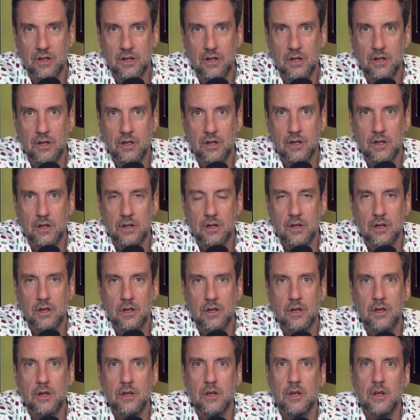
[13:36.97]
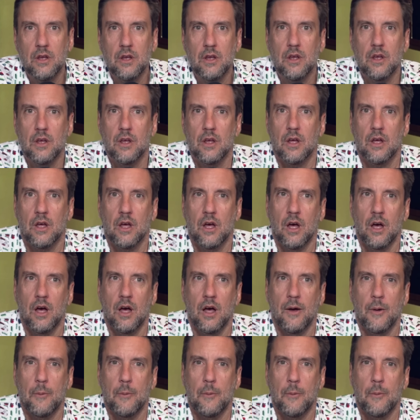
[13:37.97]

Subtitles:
No one is speaking in this clip.